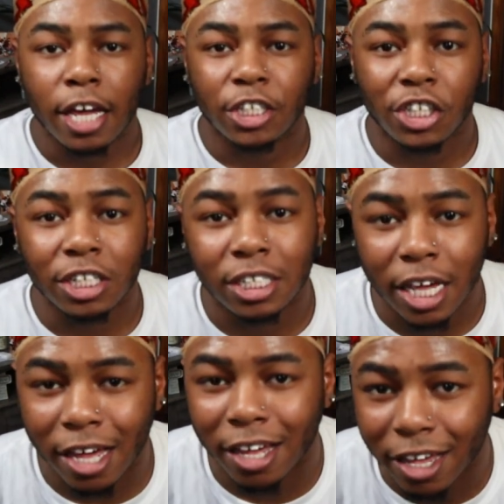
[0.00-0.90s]
And she
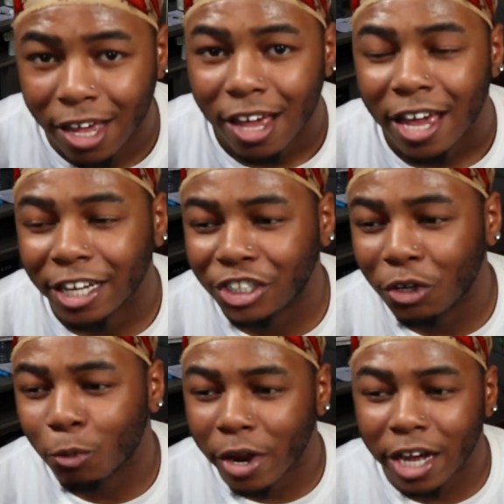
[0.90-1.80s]
said, and
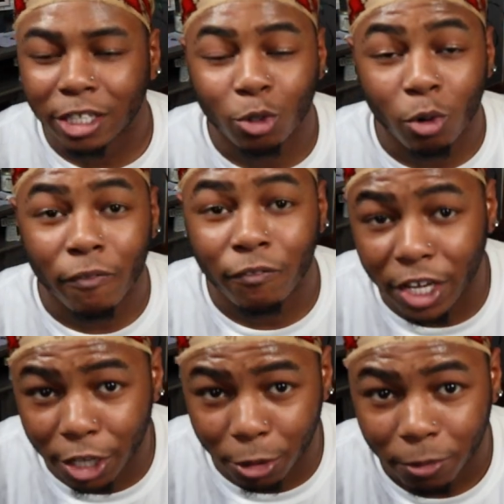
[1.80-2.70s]
she ran through a
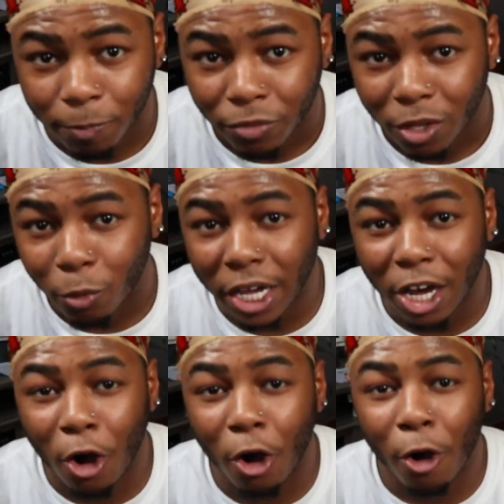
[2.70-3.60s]
field with
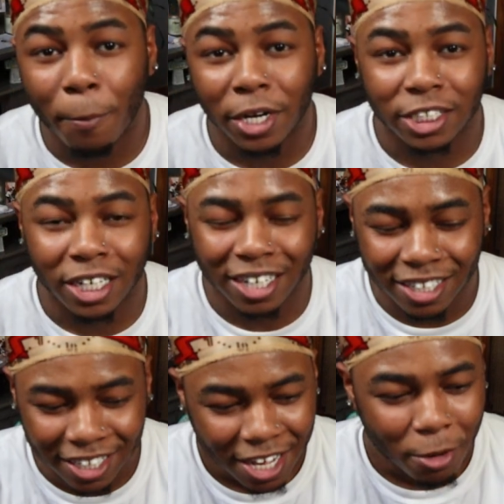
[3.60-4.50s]
a whole bunch
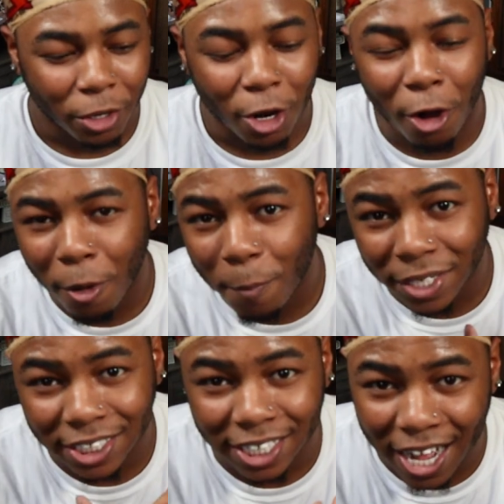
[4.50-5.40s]

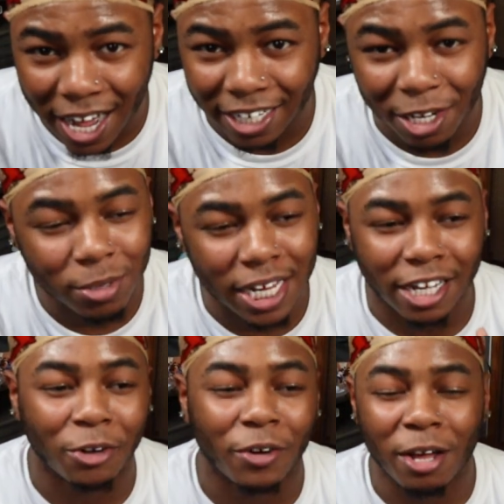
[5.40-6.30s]
of cotton. It was
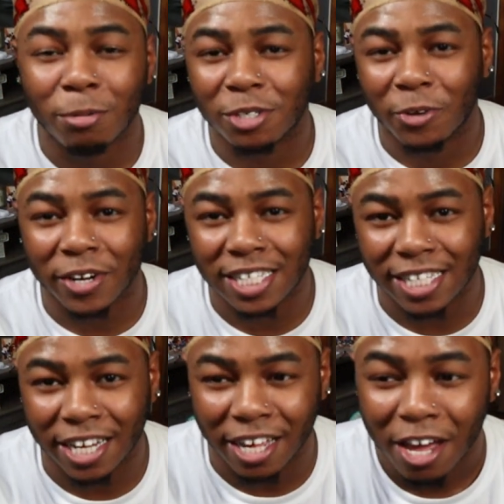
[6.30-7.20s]
like it was green
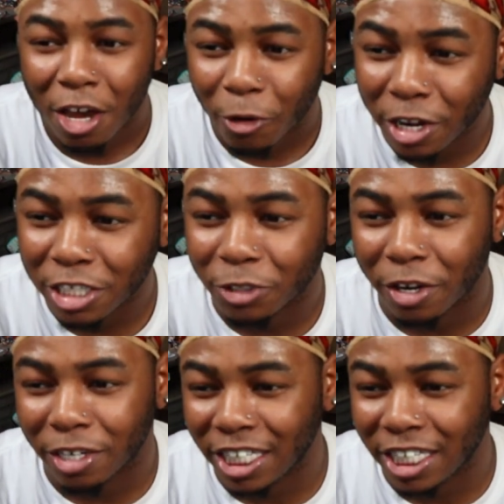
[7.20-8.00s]
screen.